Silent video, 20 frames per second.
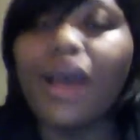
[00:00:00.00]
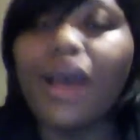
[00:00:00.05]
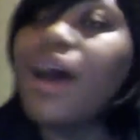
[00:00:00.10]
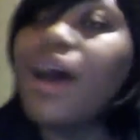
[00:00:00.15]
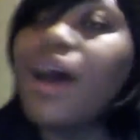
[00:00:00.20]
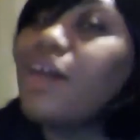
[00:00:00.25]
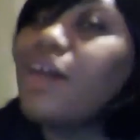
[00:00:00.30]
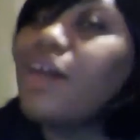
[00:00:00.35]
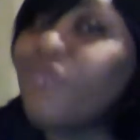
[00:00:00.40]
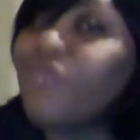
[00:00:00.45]

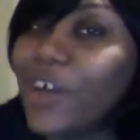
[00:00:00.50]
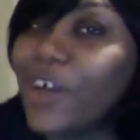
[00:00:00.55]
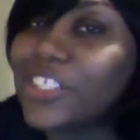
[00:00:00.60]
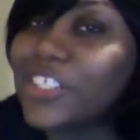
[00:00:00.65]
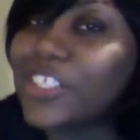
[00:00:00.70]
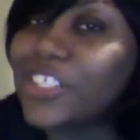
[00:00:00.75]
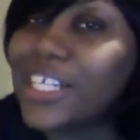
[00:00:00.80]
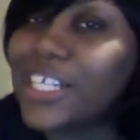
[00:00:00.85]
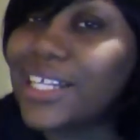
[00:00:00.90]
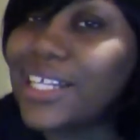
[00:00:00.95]

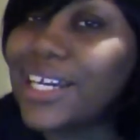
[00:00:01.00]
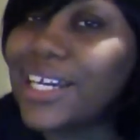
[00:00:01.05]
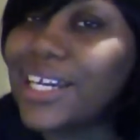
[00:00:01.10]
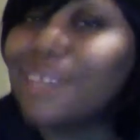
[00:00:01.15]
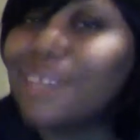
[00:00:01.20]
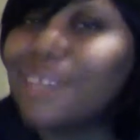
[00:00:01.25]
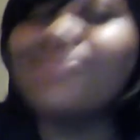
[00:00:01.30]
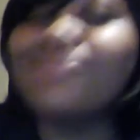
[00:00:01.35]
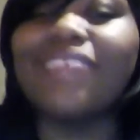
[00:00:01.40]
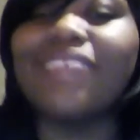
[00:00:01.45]
Unfortunately,
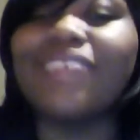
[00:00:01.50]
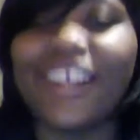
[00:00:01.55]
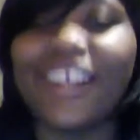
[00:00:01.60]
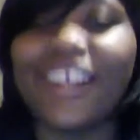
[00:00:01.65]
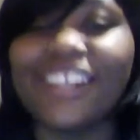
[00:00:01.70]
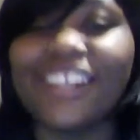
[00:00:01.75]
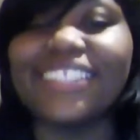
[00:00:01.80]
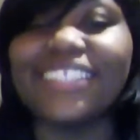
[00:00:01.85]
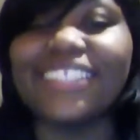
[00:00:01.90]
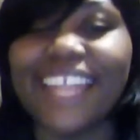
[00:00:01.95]
there
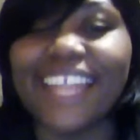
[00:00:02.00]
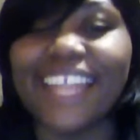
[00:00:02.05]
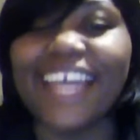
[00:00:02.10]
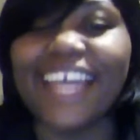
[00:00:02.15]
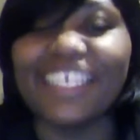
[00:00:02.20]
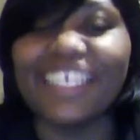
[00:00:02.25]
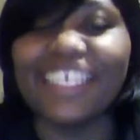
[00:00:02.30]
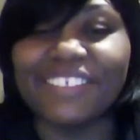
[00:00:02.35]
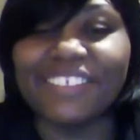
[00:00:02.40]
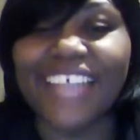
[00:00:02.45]
is a
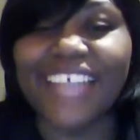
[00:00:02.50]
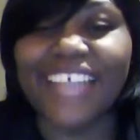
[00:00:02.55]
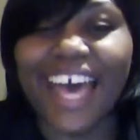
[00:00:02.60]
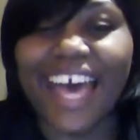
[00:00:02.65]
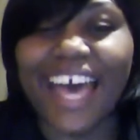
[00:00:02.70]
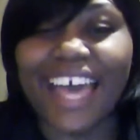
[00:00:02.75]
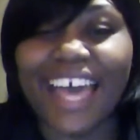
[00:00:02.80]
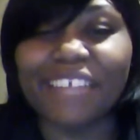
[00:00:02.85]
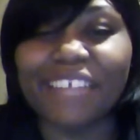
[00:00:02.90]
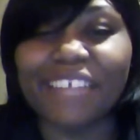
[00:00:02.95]
negative
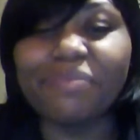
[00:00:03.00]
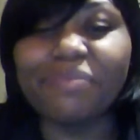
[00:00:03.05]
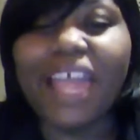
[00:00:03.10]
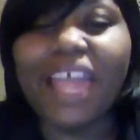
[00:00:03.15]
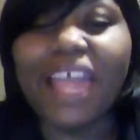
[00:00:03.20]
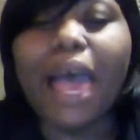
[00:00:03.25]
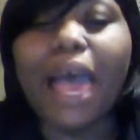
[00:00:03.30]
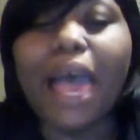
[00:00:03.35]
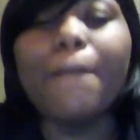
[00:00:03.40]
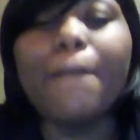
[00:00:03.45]
side.
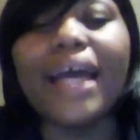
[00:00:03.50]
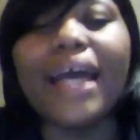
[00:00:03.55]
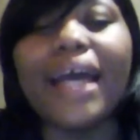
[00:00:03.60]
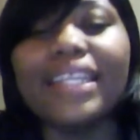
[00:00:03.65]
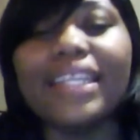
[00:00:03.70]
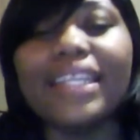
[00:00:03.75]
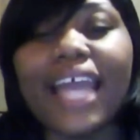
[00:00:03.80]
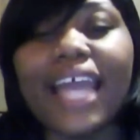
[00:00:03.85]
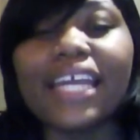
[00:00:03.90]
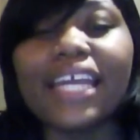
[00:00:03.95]
My
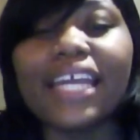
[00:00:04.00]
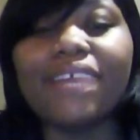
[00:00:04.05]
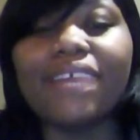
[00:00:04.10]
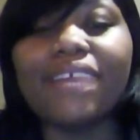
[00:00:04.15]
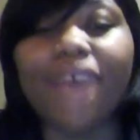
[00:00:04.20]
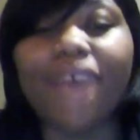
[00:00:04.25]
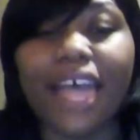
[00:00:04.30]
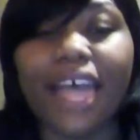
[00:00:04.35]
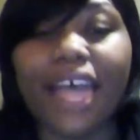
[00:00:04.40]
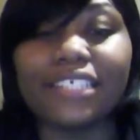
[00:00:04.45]
negative
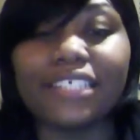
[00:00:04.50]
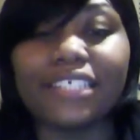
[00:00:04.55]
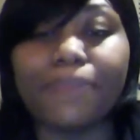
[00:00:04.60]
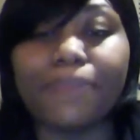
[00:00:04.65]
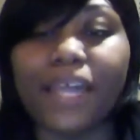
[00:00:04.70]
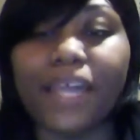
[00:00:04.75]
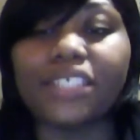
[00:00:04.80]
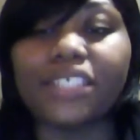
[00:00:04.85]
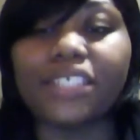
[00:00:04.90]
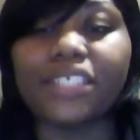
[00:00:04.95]

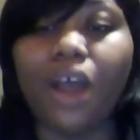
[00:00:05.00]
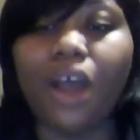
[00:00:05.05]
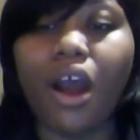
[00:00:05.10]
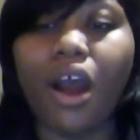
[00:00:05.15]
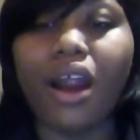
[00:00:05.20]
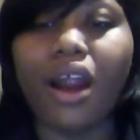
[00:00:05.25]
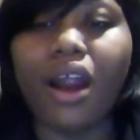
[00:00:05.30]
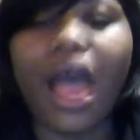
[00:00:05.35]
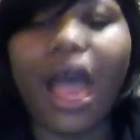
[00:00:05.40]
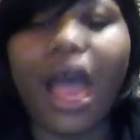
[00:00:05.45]
aspects
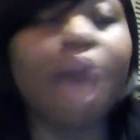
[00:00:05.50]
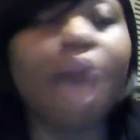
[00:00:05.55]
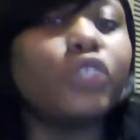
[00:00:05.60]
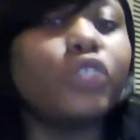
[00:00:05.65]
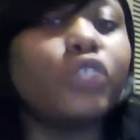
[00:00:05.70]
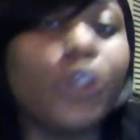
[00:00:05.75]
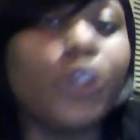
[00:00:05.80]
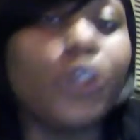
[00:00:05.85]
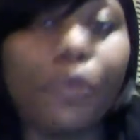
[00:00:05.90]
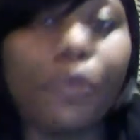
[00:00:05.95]
are I'm
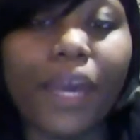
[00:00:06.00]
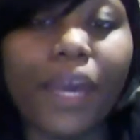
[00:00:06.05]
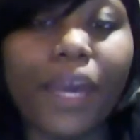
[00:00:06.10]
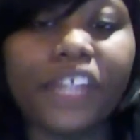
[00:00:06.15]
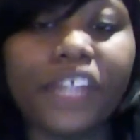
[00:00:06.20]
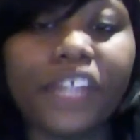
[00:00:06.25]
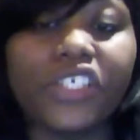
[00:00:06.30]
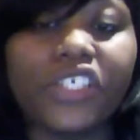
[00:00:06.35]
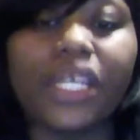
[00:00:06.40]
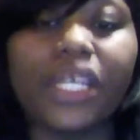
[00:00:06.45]
too
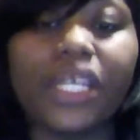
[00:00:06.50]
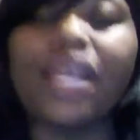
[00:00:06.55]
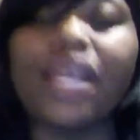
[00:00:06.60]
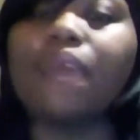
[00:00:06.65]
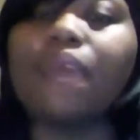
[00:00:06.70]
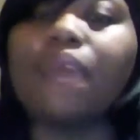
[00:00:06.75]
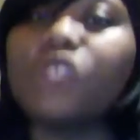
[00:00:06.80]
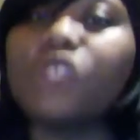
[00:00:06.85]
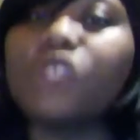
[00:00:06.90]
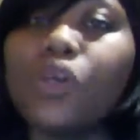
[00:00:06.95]
patient and
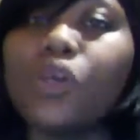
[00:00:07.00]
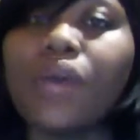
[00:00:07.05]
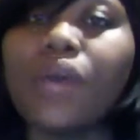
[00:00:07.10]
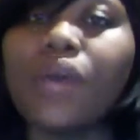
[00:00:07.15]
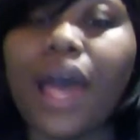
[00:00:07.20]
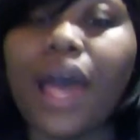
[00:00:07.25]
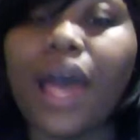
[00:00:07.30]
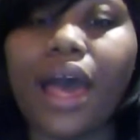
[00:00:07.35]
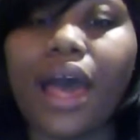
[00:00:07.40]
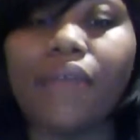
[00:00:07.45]
I'm too
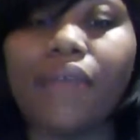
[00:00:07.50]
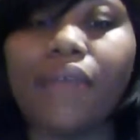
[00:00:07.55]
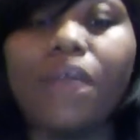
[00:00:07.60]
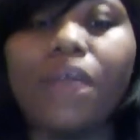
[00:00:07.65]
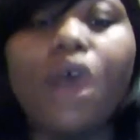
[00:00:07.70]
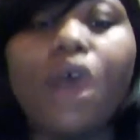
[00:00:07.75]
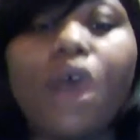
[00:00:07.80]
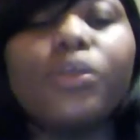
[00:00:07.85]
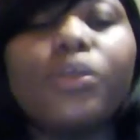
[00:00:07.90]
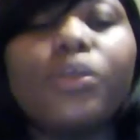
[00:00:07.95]
kind,
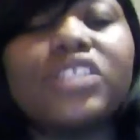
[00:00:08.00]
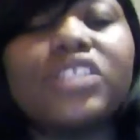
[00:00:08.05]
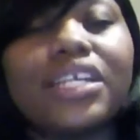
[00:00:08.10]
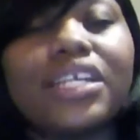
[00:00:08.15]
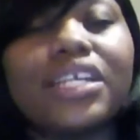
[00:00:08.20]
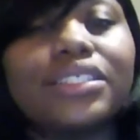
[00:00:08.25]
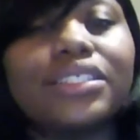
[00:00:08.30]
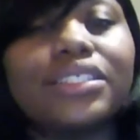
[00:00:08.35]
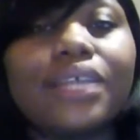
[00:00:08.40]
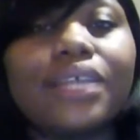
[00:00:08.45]
which
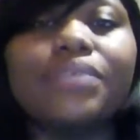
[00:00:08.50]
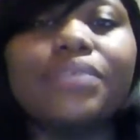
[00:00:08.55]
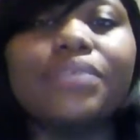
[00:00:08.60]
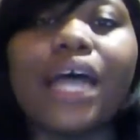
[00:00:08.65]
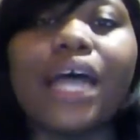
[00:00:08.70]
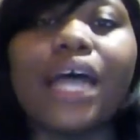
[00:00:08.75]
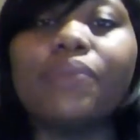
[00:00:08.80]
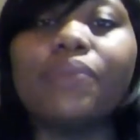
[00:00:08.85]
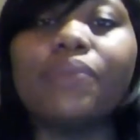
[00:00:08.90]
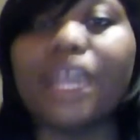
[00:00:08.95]
can
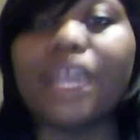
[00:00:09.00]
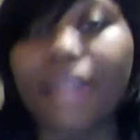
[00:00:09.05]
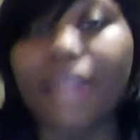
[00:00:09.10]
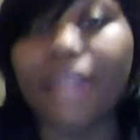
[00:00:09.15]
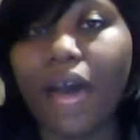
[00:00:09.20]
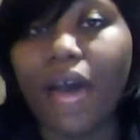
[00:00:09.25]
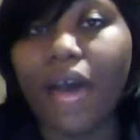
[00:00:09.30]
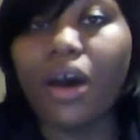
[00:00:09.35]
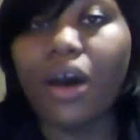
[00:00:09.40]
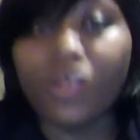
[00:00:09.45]
sometimes
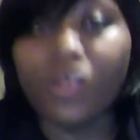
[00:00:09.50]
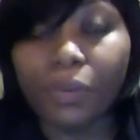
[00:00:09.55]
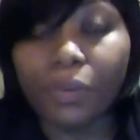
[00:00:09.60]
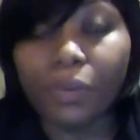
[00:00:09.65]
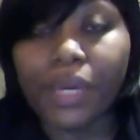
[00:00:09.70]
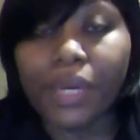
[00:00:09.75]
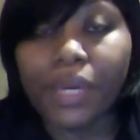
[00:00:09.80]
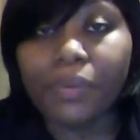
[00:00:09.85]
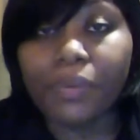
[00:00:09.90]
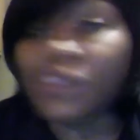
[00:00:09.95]
allow other
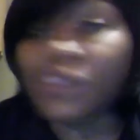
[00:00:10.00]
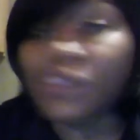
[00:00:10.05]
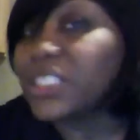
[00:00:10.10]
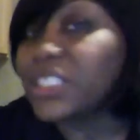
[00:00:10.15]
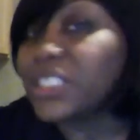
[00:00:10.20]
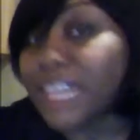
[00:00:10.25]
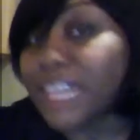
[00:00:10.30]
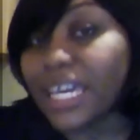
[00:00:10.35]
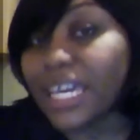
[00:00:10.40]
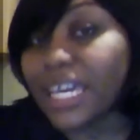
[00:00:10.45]
people to
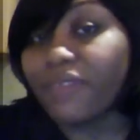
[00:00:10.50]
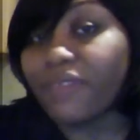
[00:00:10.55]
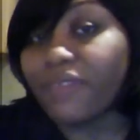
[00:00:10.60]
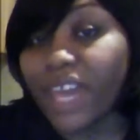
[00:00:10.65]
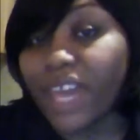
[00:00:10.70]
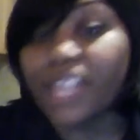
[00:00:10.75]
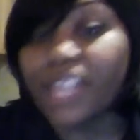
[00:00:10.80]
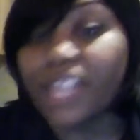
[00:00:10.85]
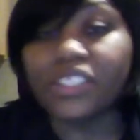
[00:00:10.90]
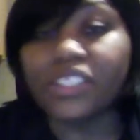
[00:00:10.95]
take
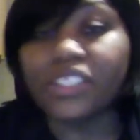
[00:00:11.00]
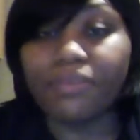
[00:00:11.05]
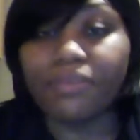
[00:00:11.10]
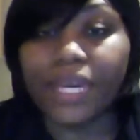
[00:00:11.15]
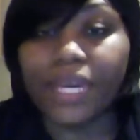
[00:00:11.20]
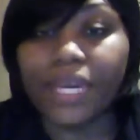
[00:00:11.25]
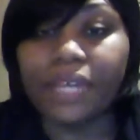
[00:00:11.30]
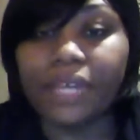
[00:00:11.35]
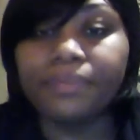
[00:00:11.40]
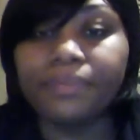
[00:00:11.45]
advantage of
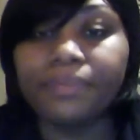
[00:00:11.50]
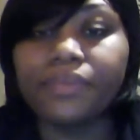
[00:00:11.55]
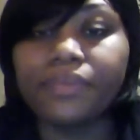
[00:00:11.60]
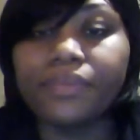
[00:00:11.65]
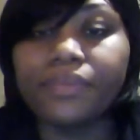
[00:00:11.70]
me.